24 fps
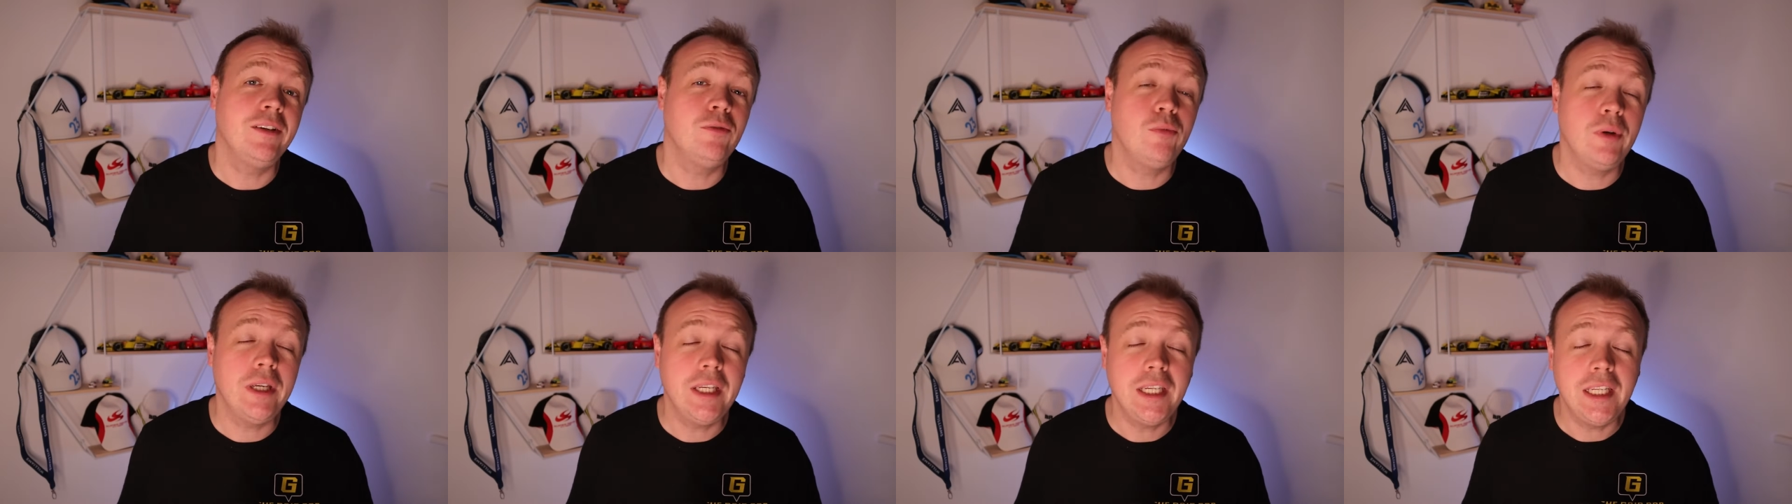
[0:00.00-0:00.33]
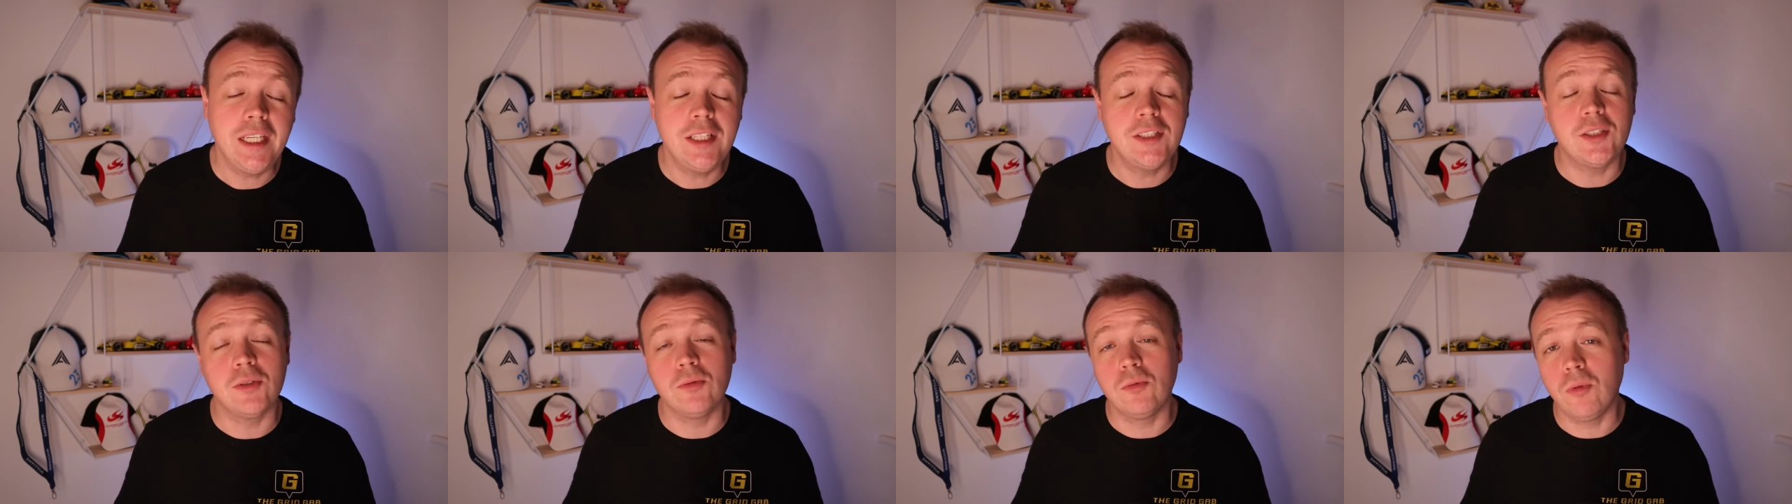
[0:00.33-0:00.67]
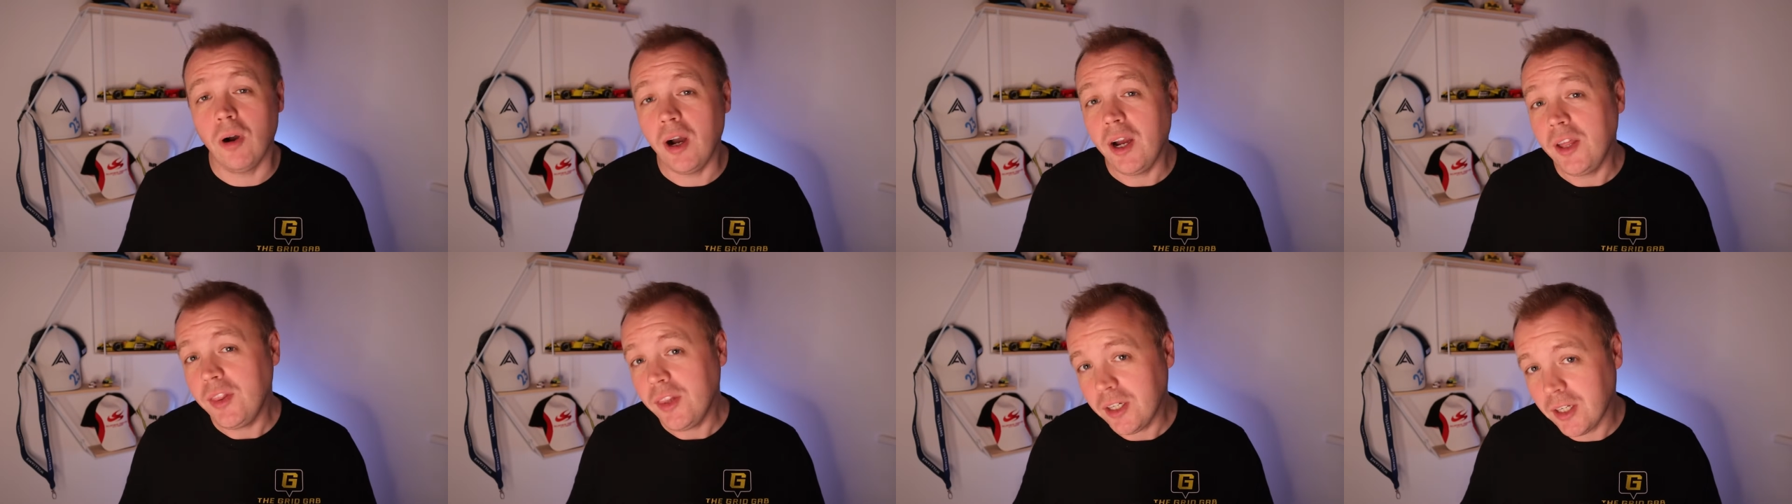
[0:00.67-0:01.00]
we need to
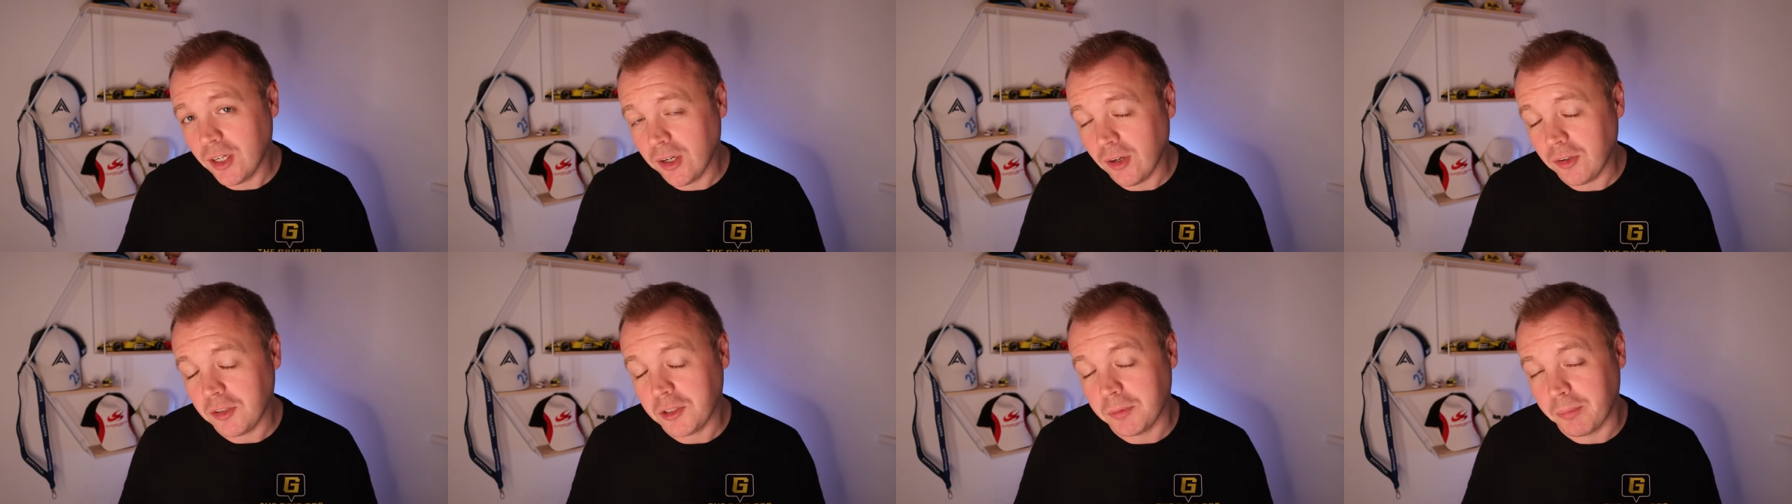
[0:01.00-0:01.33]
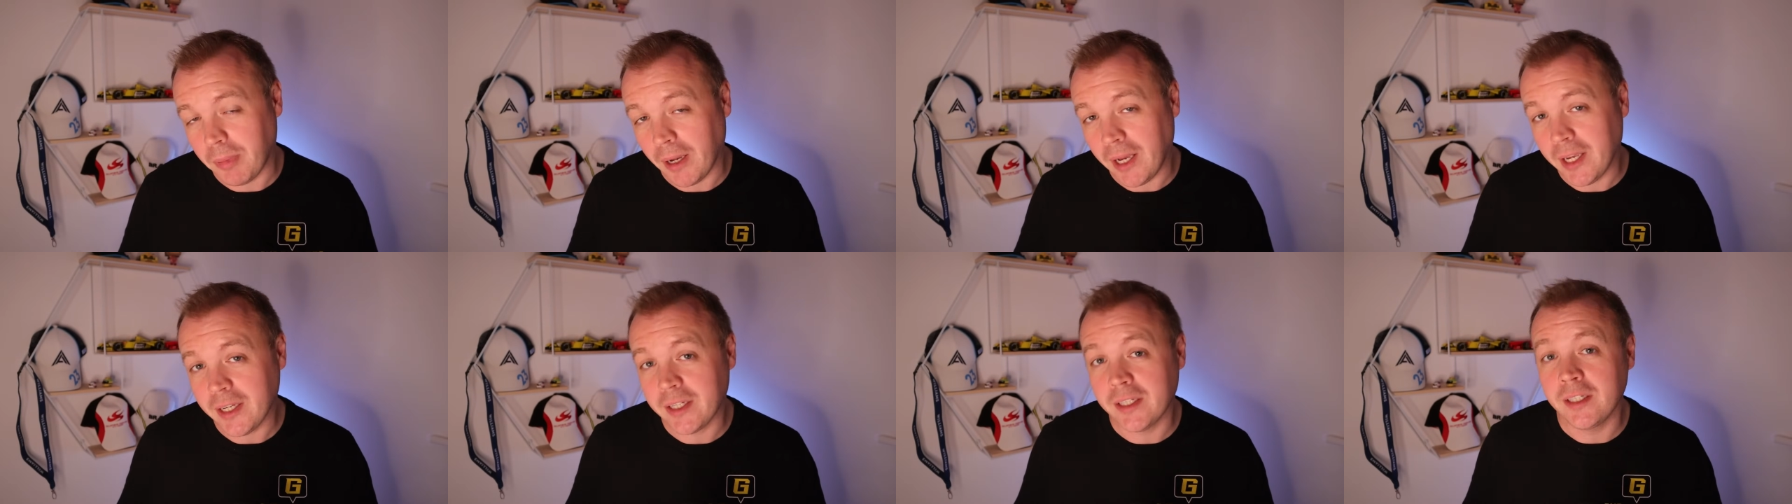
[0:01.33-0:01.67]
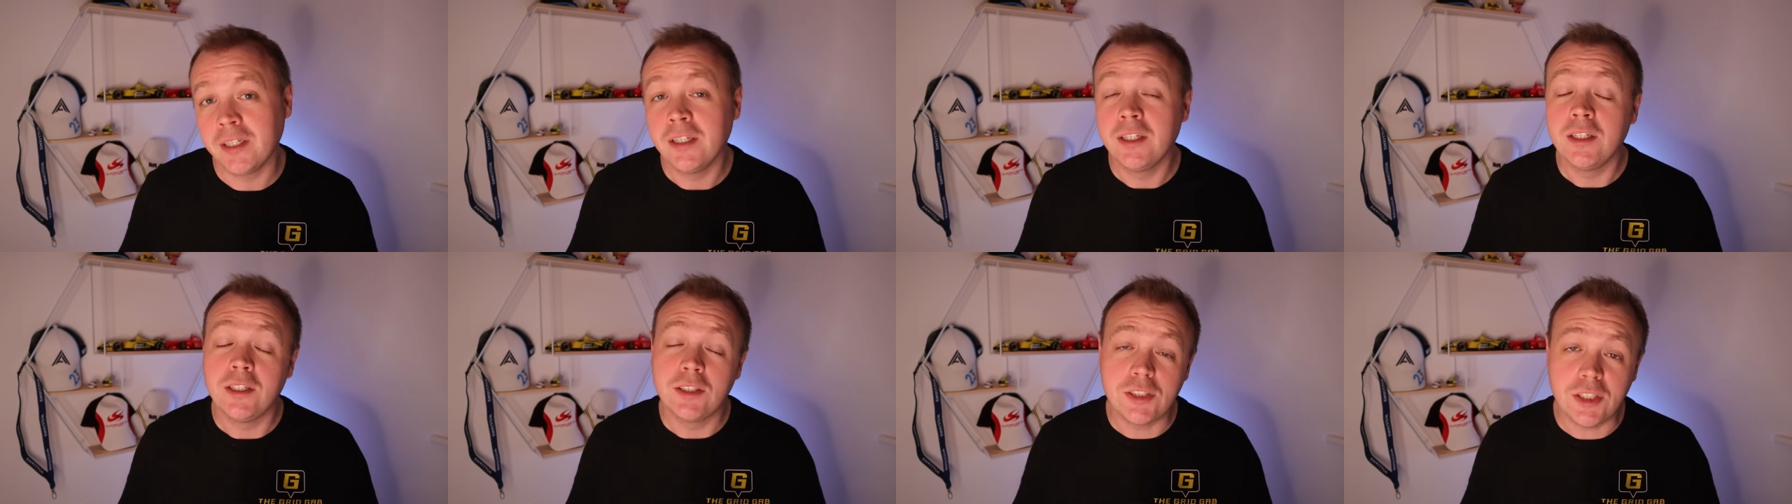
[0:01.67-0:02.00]
wind the clock back
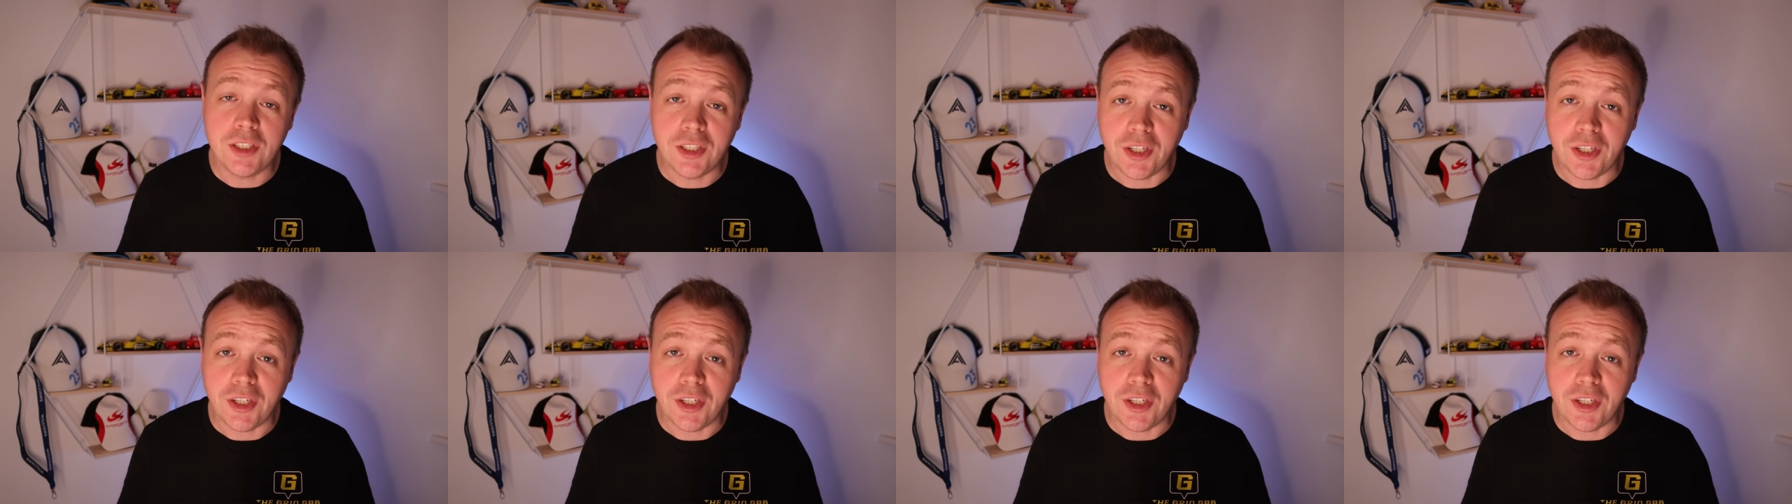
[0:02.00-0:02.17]
to